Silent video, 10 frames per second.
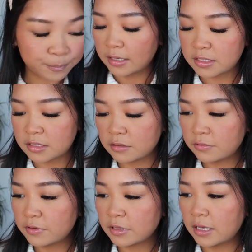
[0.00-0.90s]
I still
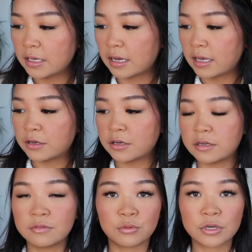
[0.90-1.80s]
feel like I could
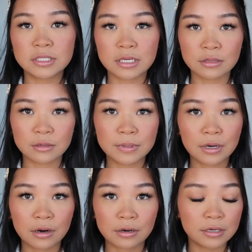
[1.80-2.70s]
have worked a little bit
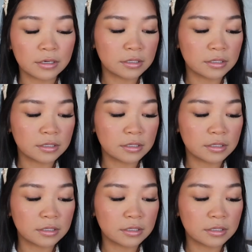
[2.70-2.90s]
harder,